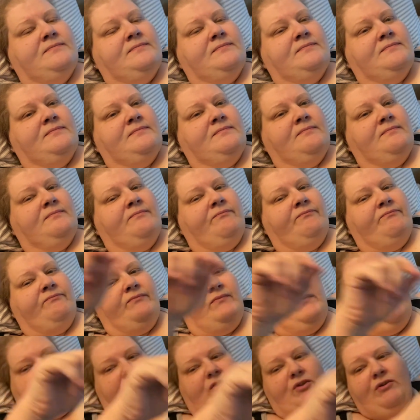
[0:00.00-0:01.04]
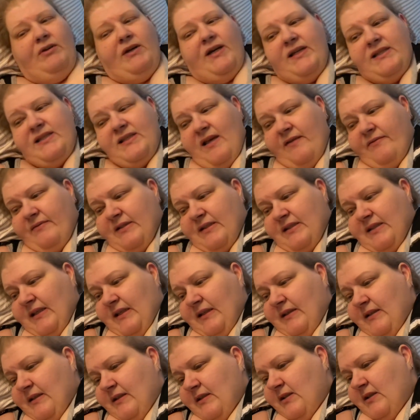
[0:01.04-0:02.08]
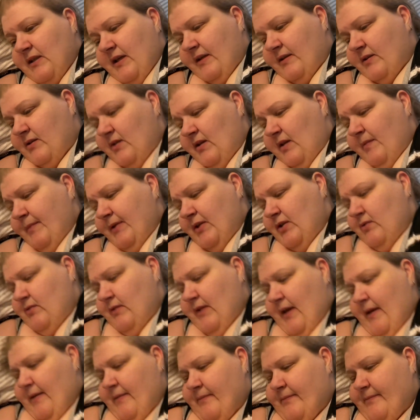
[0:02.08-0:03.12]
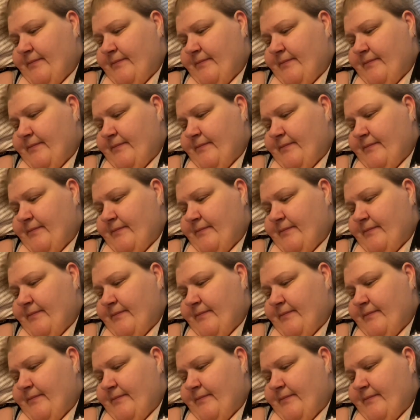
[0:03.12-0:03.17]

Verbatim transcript: You guys haven't seen this yet, so let me do that